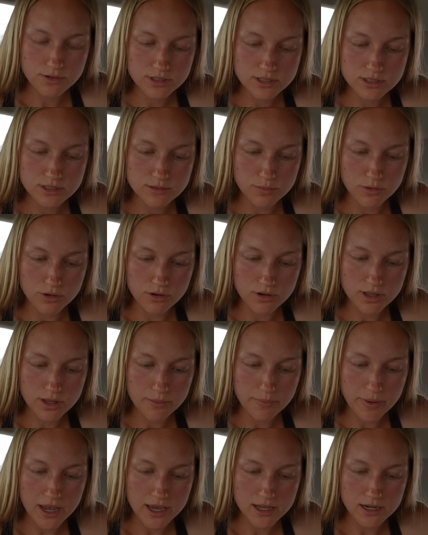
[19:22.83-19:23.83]
explore the
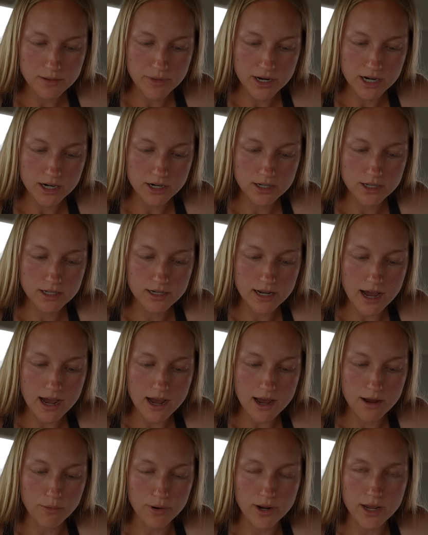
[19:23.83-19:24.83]
Pan American
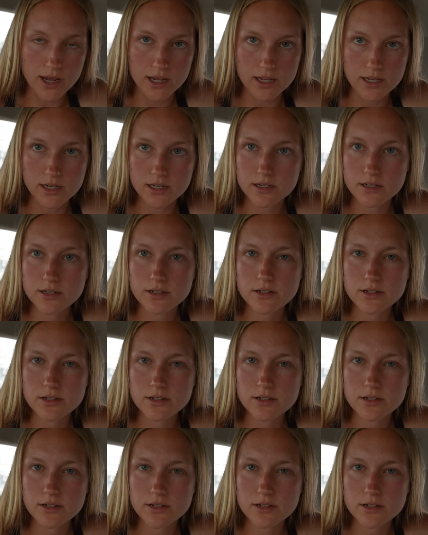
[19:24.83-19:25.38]
Highway?